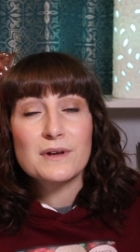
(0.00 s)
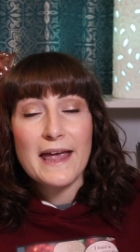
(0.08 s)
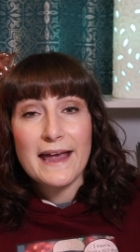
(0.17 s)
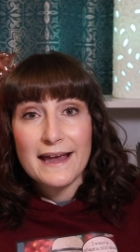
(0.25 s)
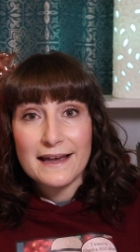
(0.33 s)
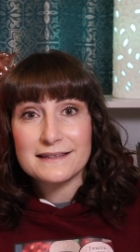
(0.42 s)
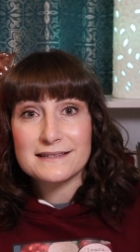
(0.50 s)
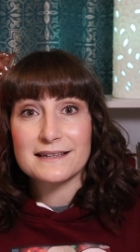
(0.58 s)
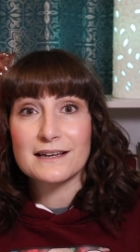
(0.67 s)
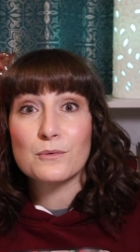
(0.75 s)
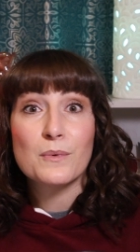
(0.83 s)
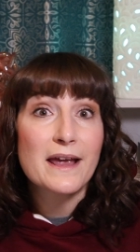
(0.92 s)
can't
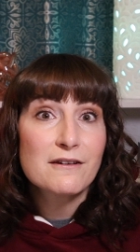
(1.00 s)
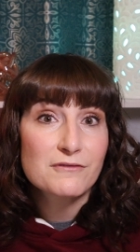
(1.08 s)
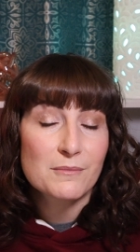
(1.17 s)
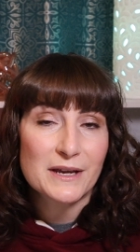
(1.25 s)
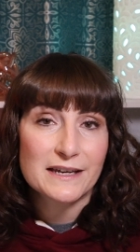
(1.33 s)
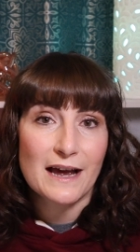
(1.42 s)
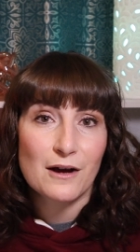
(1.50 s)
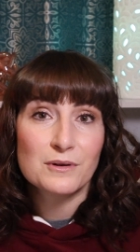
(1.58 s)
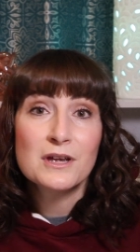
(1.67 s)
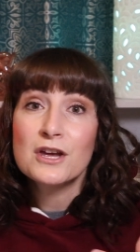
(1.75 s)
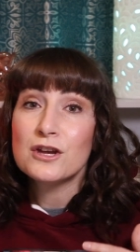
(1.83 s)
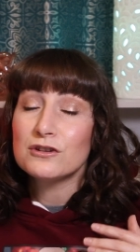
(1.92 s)
get away from it now.
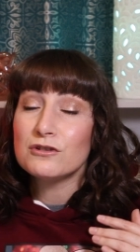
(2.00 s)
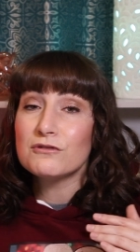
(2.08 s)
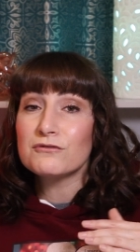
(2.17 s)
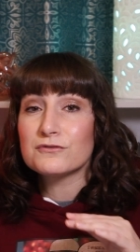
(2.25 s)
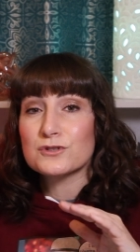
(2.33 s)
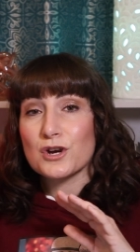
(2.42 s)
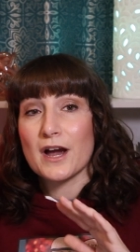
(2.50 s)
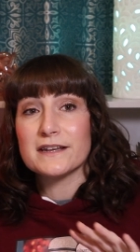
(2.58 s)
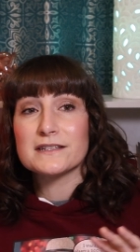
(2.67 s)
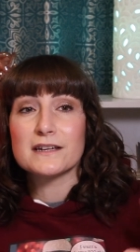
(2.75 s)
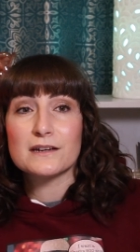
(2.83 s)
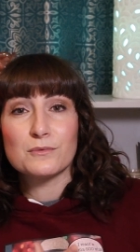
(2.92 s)
You've
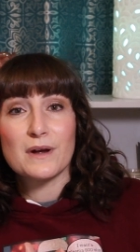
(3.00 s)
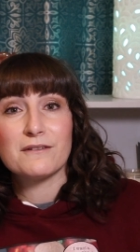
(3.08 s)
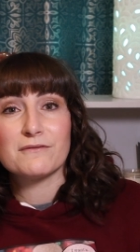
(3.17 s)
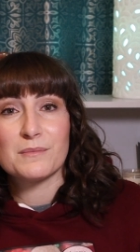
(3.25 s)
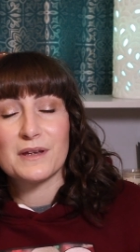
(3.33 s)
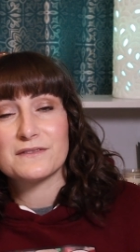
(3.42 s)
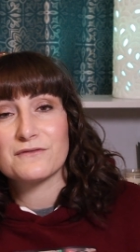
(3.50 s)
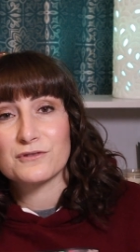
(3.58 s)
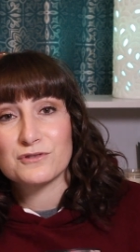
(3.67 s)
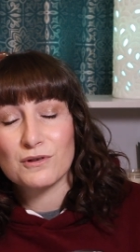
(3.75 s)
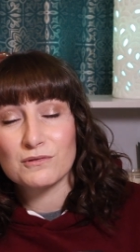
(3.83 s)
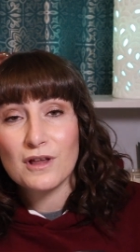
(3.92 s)
tried to get away from it for
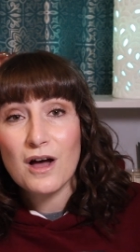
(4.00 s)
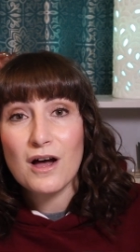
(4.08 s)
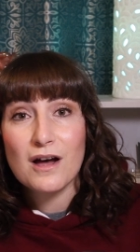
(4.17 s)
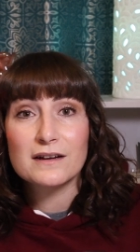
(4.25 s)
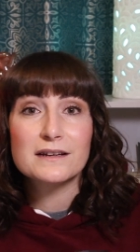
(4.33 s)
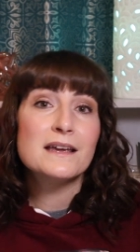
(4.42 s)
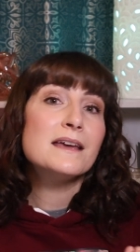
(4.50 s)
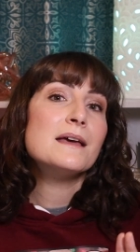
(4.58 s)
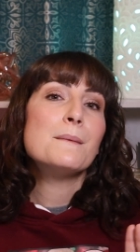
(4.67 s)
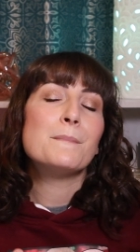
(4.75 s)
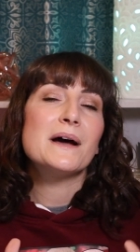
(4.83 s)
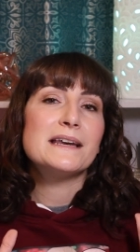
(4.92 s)
so long,
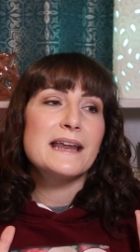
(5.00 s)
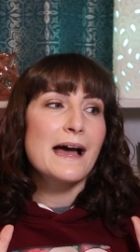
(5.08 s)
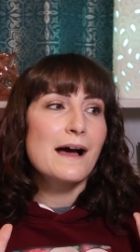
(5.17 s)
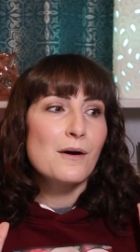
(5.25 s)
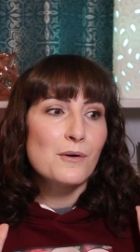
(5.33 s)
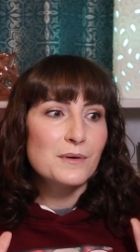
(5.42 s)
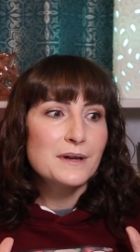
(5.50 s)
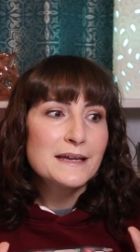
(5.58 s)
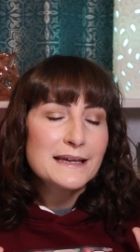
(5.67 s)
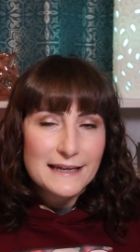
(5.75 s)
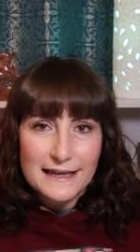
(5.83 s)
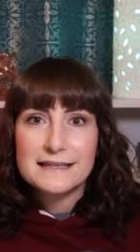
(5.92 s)
but now
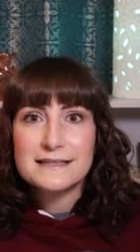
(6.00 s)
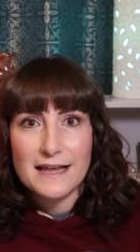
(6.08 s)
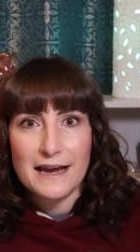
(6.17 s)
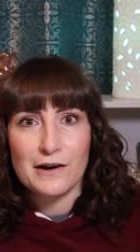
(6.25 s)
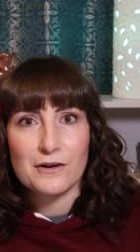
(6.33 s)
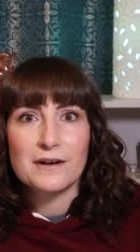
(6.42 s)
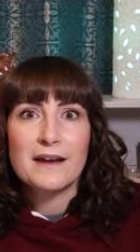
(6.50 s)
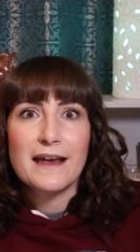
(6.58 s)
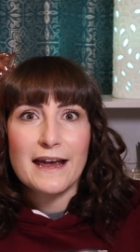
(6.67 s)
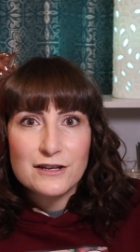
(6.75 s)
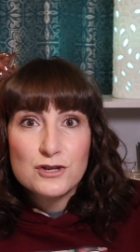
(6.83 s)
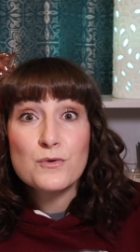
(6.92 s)
it's there
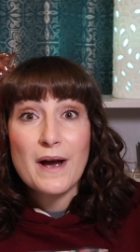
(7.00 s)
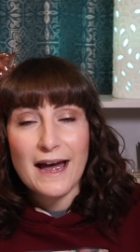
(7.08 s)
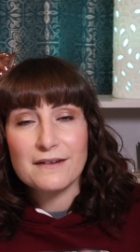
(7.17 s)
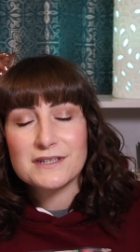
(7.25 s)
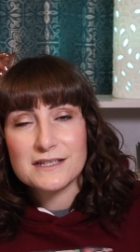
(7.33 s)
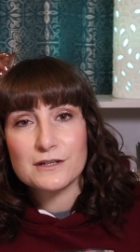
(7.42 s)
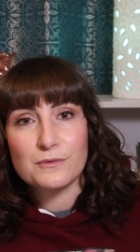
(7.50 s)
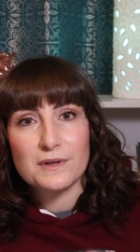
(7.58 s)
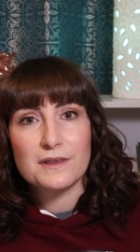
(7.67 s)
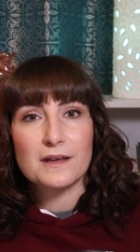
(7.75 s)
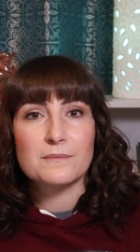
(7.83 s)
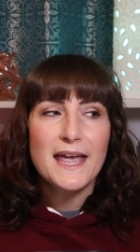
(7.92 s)
and you have to deal
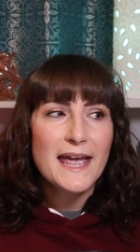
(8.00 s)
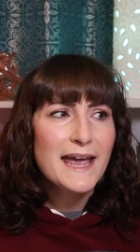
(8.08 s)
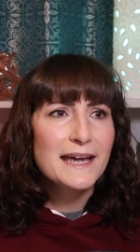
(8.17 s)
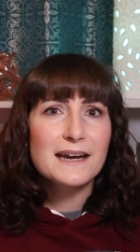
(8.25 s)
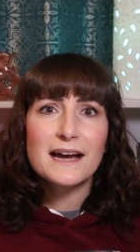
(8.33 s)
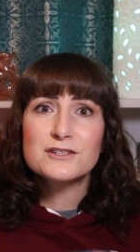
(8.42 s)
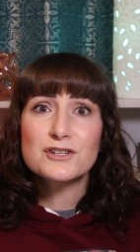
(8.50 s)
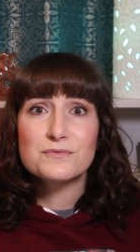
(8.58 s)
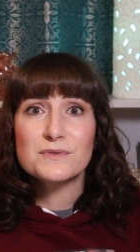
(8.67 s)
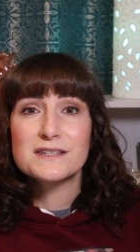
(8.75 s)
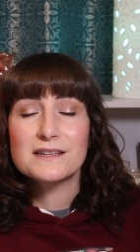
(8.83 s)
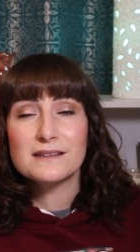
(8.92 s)
with it. And I just
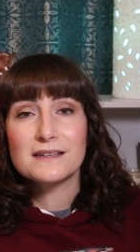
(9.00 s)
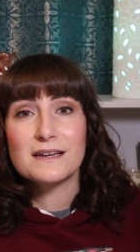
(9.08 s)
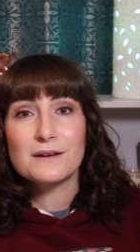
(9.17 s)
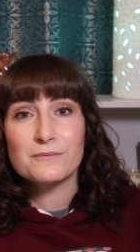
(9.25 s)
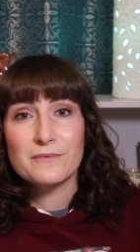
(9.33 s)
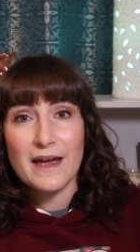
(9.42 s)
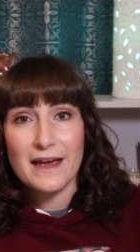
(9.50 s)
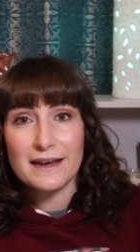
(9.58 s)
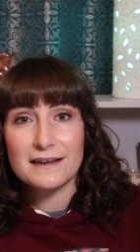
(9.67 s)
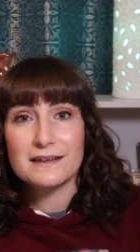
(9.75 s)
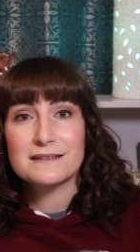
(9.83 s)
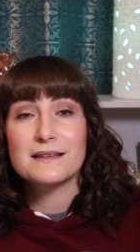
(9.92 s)
recently
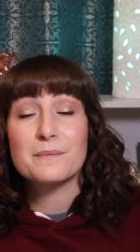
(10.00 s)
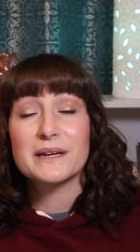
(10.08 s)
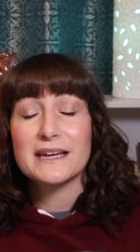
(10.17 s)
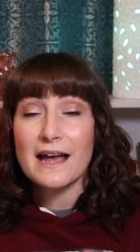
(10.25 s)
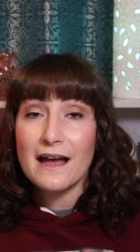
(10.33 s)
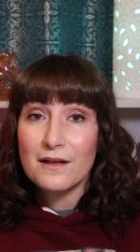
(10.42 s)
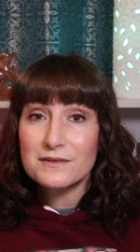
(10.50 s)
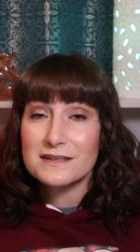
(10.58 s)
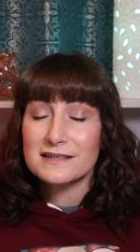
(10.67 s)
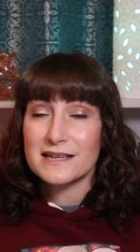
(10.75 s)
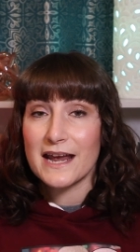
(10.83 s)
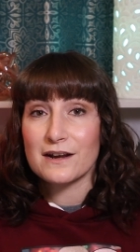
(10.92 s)
read somebody
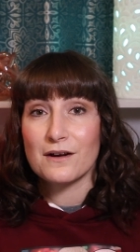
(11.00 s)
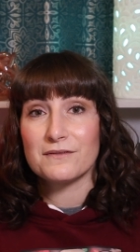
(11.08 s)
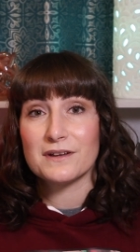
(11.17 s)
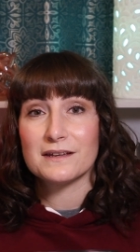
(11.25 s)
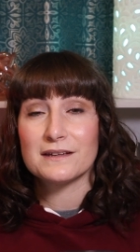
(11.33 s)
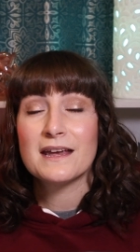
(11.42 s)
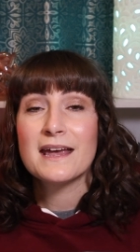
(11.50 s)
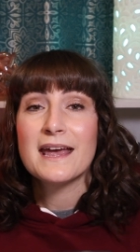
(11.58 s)
else's take of it,